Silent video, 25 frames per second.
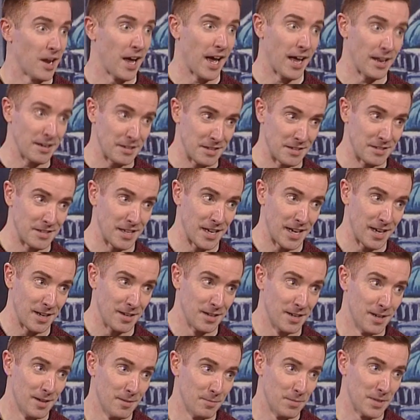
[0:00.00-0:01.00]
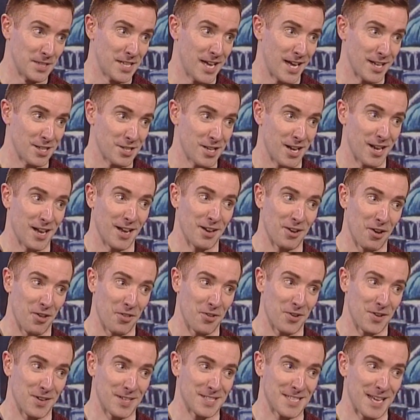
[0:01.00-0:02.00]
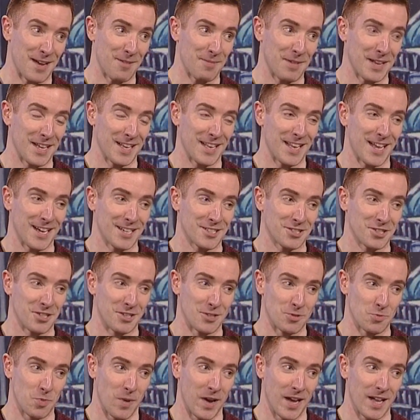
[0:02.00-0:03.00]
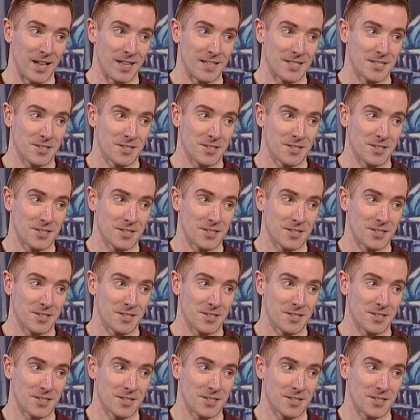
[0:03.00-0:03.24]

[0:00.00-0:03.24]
and indeed potentially another Assembly election as well.